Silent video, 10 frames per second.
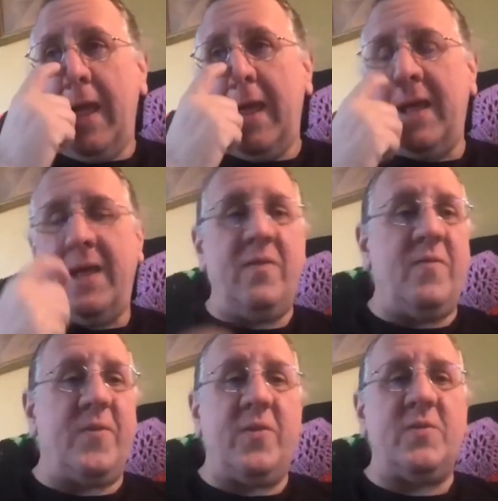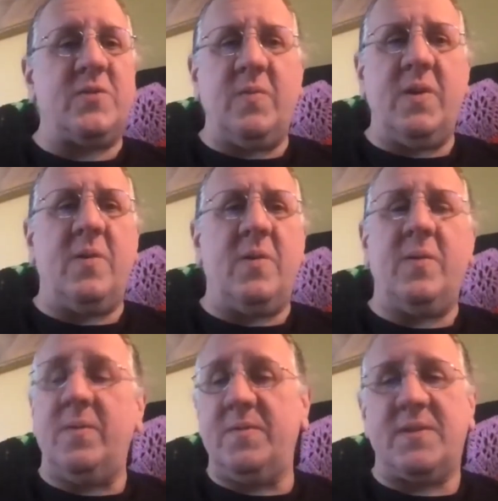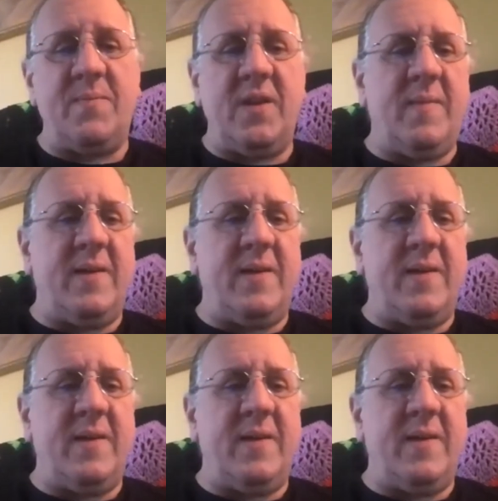And for those who know something about